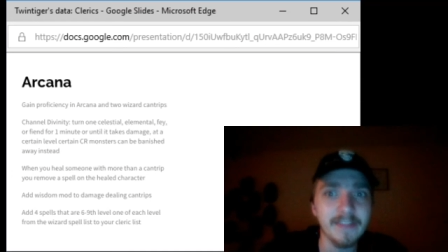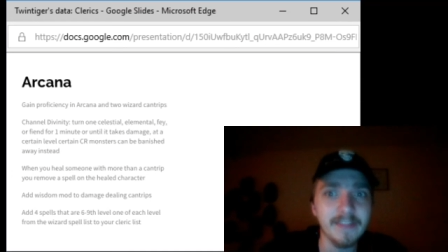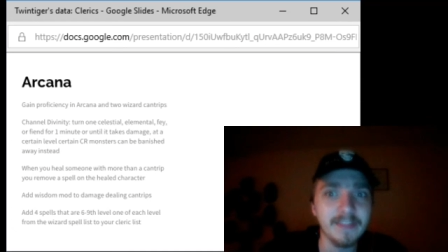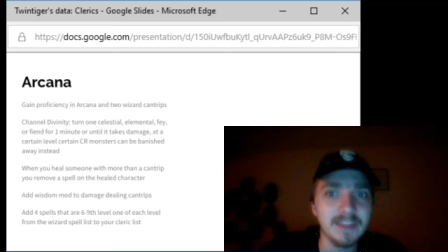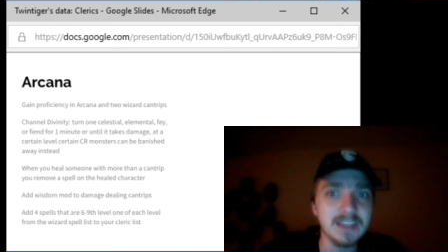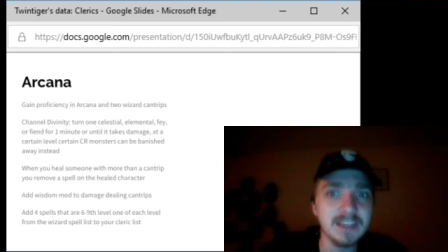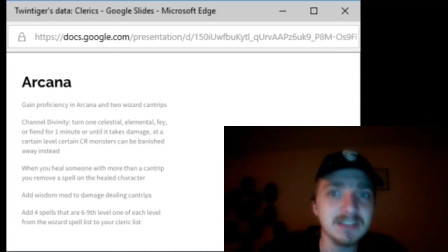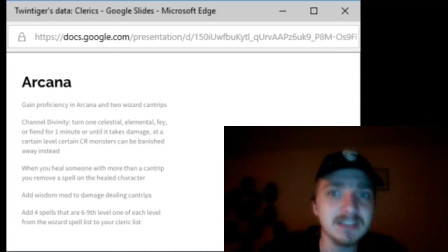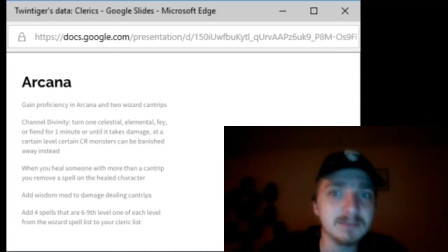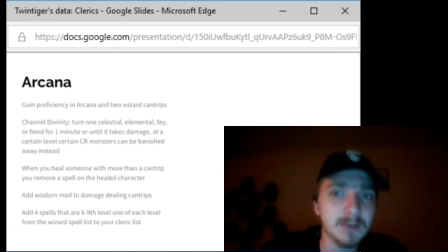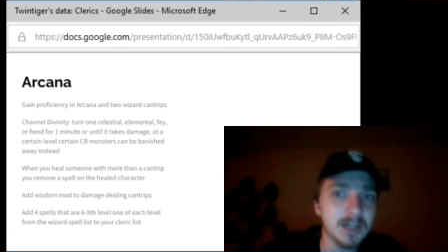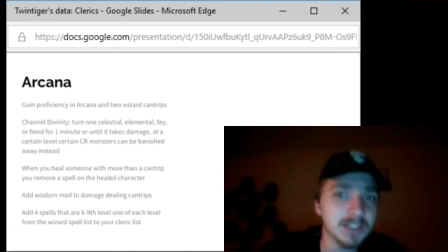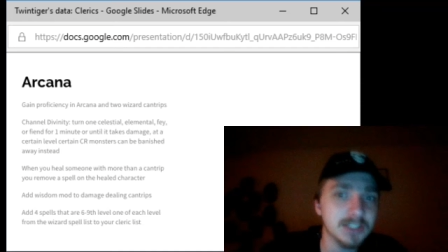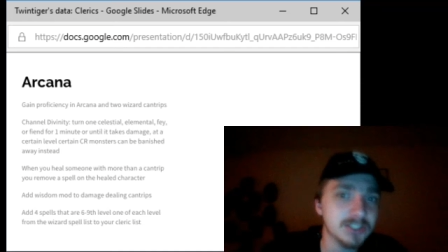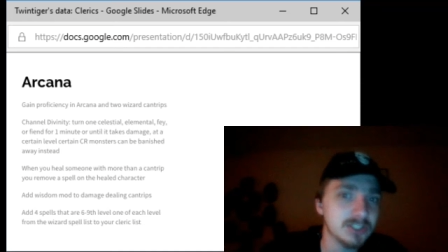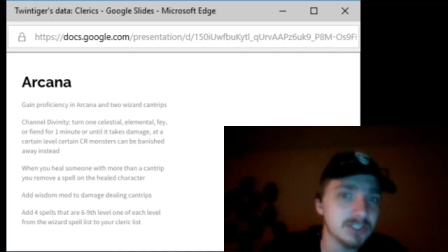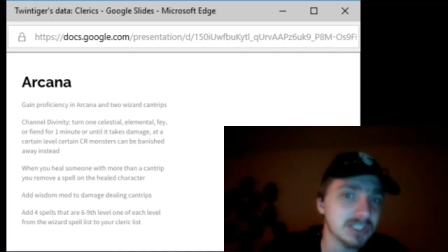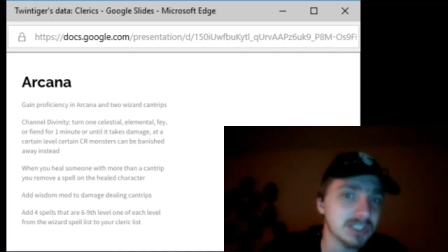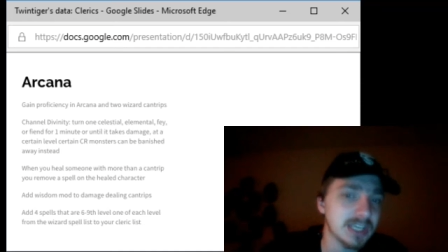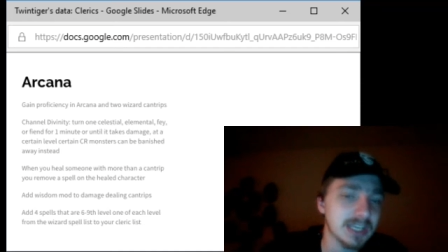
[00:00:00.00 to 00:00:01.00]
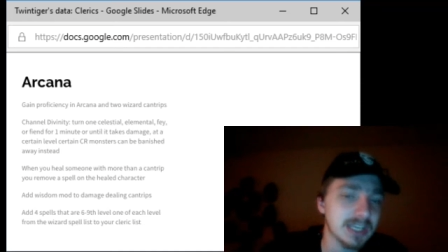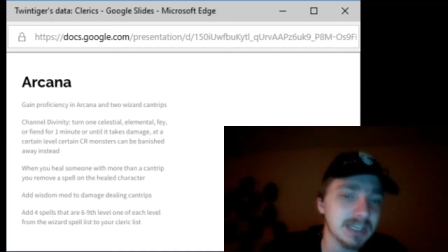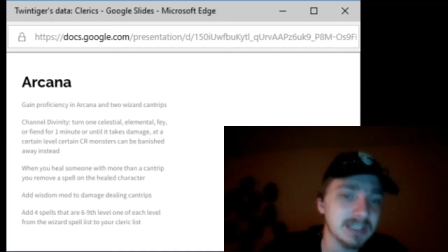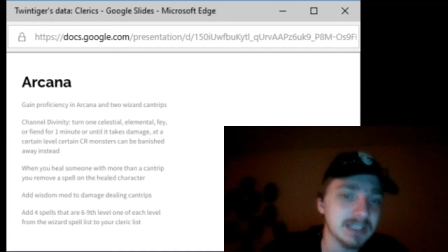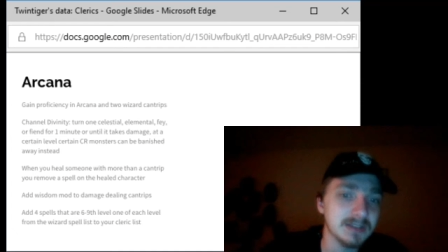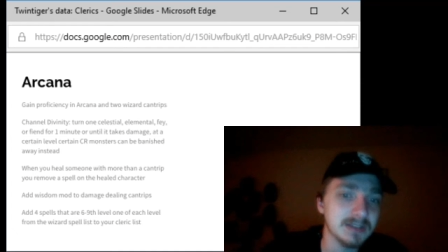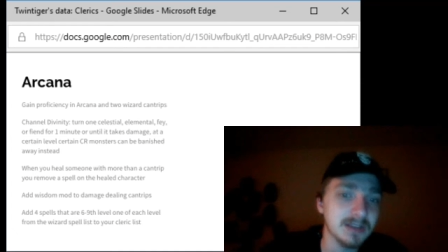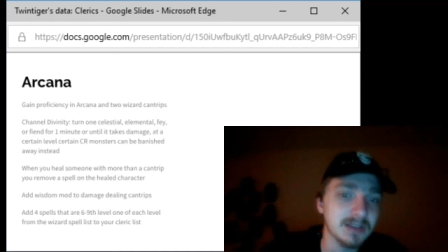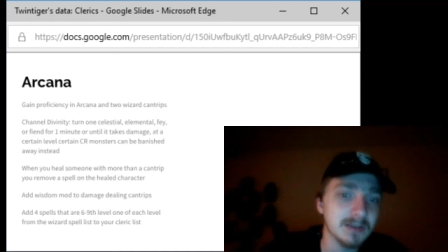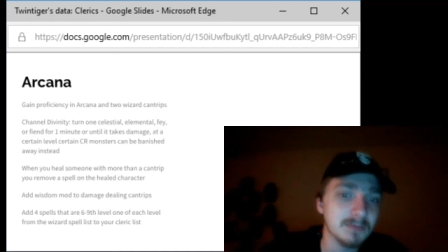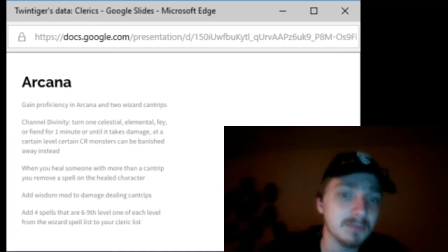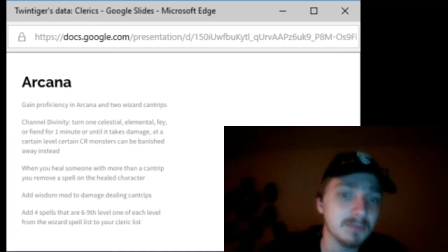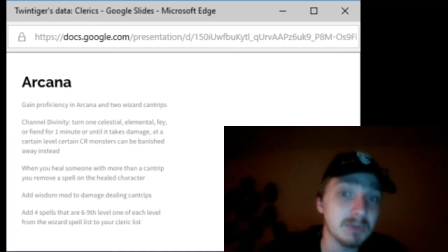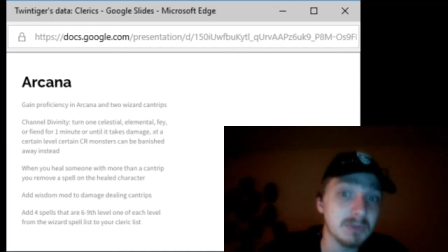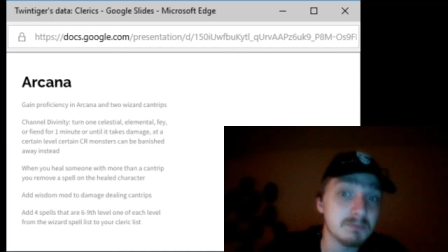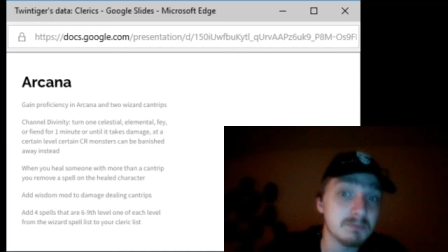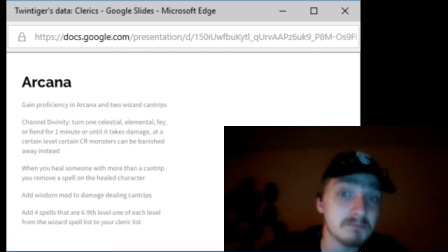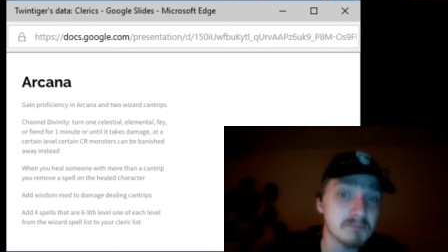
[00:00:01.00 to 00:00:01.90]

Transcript: these monsters can be